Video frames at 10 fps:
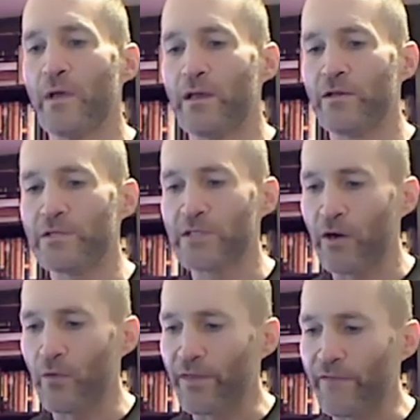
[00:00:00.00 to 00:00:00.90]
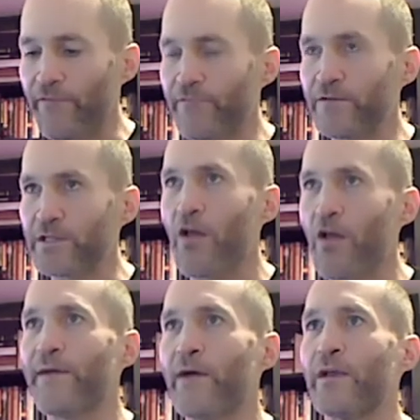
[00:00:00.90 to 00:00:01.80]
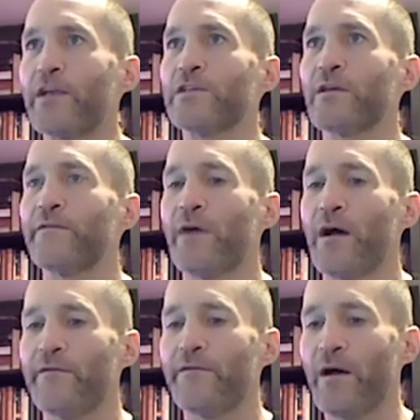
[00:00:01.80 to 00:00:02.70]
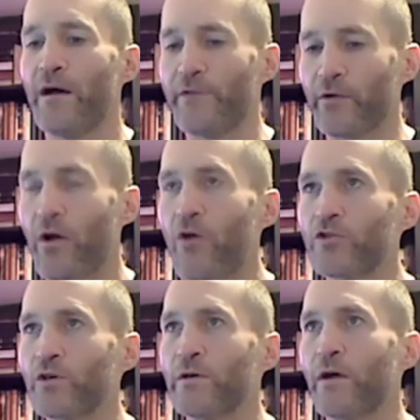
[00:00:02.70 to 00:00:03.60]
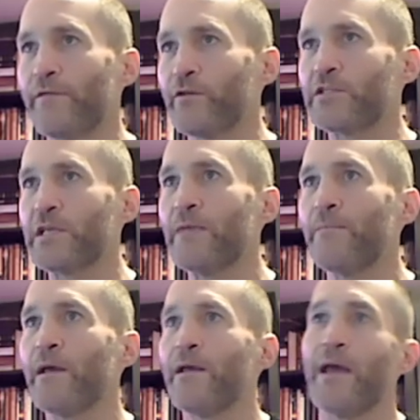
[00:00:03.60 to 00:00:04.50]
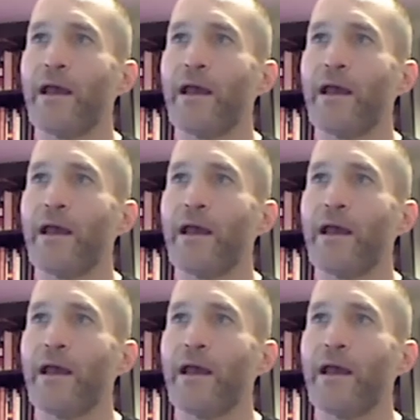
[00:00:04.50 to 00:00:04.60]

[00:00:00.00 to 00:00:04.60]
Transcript: you start with a solid foundation of your culture, of your team, and